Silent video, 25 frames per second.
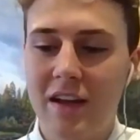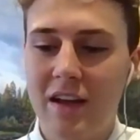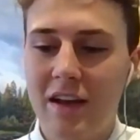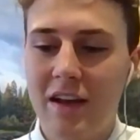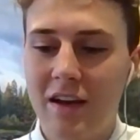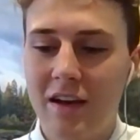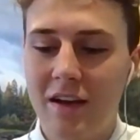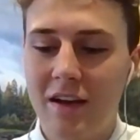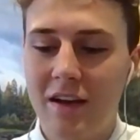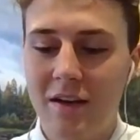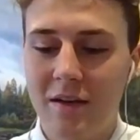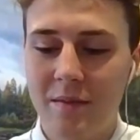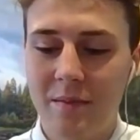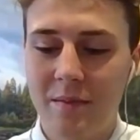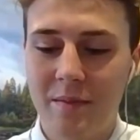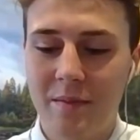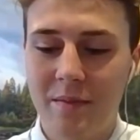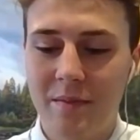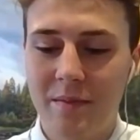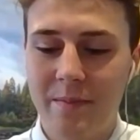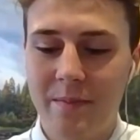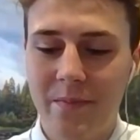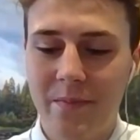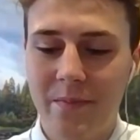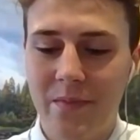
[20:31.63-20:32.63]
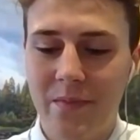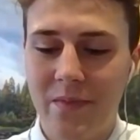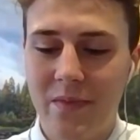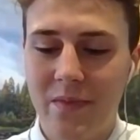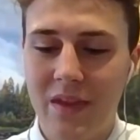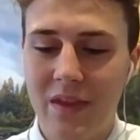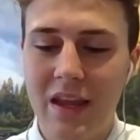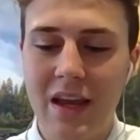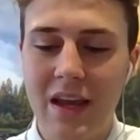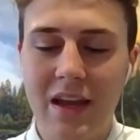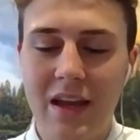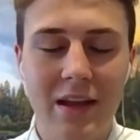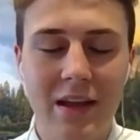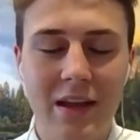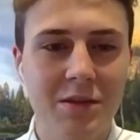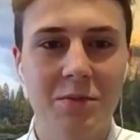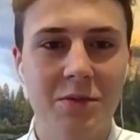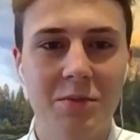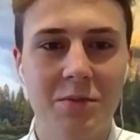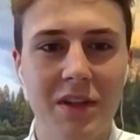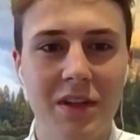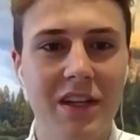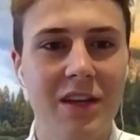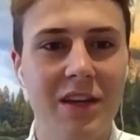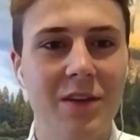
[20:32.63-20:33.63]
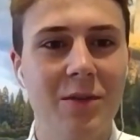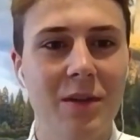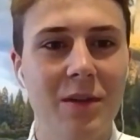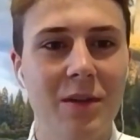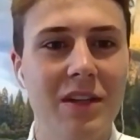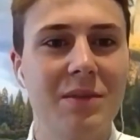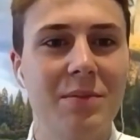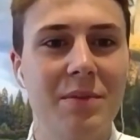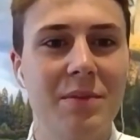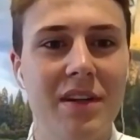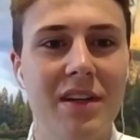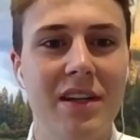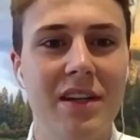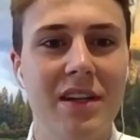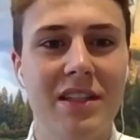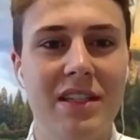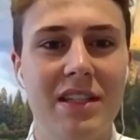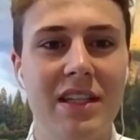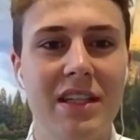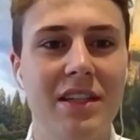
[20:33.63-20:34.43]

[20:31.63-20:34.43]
Um, yeah, that was a really cool experience.